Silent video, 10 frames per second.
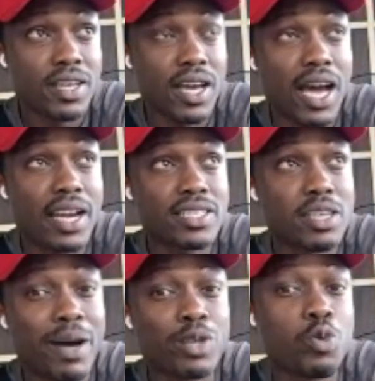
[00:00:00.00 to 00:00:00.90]
And it's
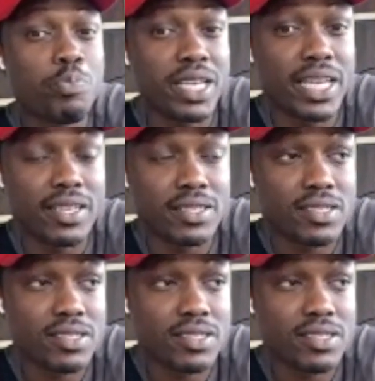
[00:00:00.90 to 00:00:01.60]
about obedience.